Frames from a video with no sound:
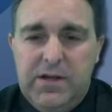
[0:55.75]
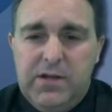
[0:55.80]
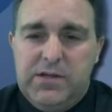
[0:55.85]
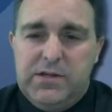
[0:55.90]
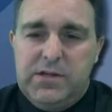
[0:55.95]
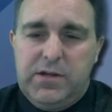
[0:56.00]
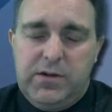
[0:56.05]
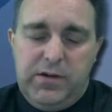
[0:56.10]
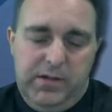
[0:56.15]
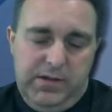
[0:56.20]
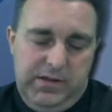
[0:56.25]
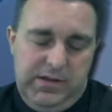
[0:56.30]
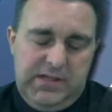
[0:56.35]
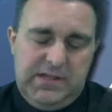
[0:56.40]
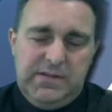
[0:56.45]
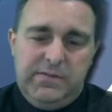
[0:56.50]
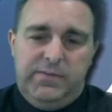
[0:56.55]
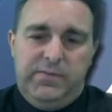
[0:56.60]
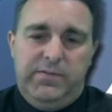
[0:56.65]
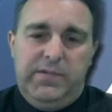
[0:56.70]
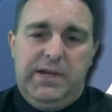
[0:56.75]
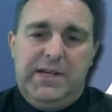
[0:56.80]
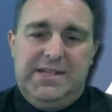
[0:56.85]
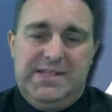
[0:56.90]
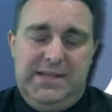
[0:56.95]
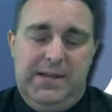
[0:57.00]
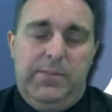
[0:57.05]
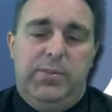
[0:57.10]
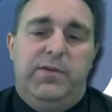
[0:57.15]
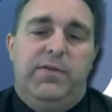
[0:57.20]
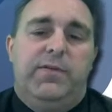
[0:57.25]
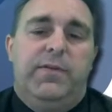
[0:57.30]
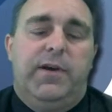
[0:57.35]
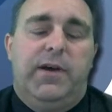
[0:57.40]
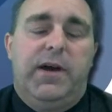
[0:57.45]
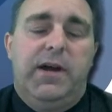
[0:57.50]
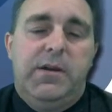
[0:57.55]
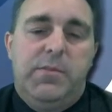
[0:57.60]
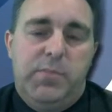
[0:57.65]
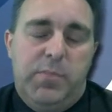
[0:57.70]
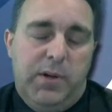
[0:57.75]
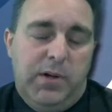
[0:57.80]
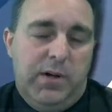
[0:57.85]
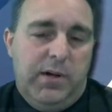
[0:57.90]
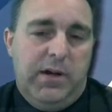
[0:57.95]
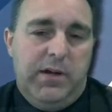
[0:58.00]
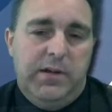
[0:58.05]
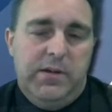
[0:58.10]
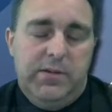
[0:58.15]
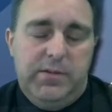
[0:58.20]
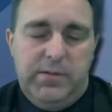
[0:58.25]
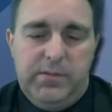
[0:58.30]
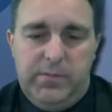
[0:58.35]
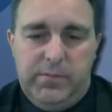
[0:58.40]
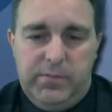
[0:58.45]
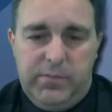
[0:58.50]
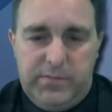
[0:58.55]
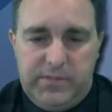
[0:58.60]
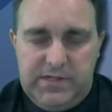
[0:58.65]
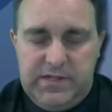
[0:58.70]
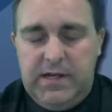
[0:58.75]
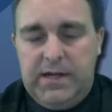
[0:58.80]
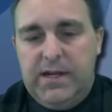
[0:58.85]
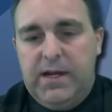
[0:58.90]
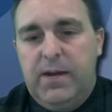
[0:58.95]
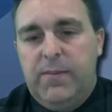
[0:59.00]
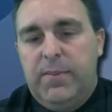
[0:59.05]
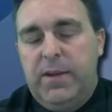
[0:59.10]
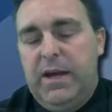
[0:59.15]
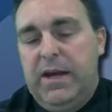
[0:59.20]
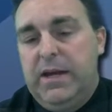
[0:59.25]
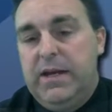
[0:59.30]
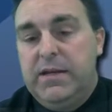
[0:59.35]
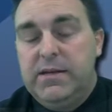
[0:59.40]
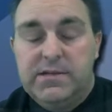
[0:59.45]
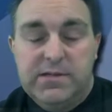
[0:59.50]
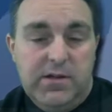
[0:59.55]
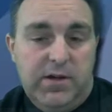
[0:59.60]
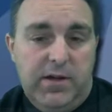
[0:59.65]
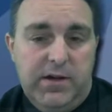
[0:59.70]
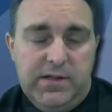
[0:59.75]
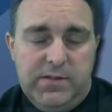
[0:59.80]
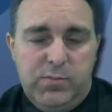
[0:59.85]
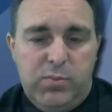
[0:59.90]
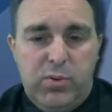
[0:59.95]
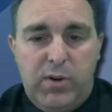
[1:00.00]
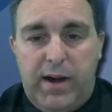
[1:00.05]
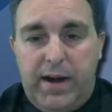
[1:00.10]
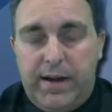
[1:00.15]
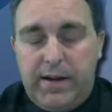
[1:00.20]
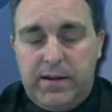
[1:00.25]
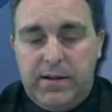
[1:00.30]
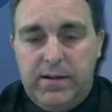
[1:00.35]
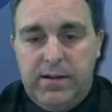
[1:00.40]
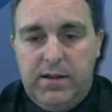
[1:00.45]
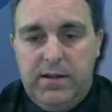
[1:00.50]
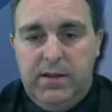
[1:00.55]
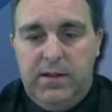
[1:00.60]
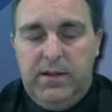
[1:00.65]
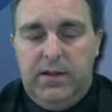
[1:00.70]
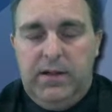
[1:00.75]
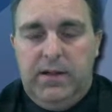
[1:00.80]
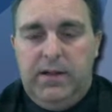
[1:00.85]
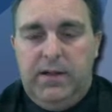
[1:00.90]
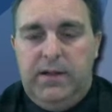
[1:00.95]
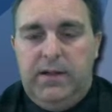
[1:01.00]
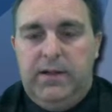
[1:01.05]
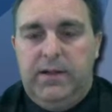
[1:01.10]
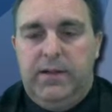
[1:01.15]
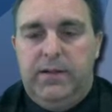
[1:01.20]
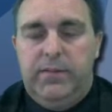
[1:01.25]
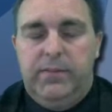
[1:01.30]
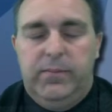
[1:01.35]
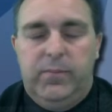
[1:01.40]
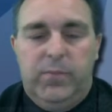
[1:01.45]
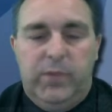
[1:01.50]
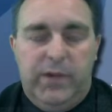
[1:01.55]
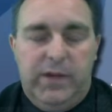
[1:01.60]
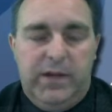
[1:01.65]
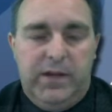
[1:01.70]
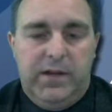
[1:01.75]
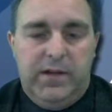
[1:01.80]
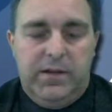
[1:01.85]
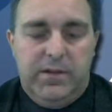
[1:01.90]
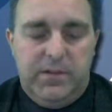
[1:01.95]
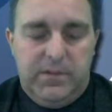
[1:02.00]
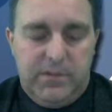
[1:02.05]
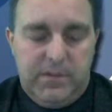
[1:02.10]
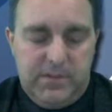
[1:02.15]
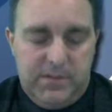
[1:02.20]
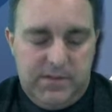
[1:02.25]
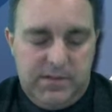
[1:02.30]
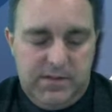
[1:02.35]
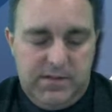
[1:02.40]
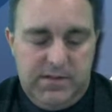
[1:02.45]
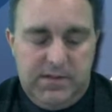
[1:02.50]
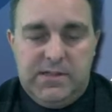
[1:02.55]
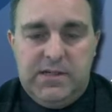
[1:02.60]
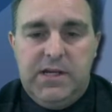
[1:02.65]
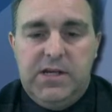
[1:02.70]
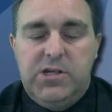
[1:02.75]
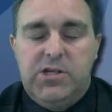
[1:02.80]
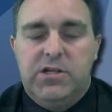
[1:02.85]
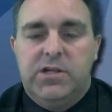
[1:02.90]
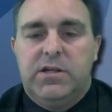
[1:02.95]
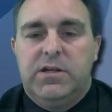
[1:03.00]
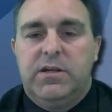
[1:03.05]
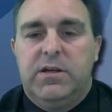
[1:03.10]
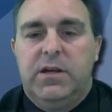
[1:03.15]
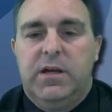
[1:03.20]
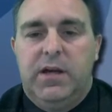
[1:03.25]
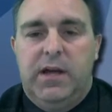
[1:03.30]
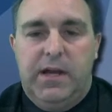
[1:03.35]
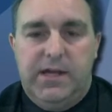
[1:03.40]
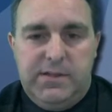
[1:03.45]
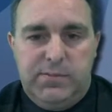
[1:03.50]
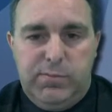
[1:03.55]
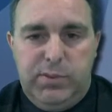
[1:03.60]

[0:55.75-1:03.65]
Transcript: So this is exemplified by setting up a science prac where the teacher has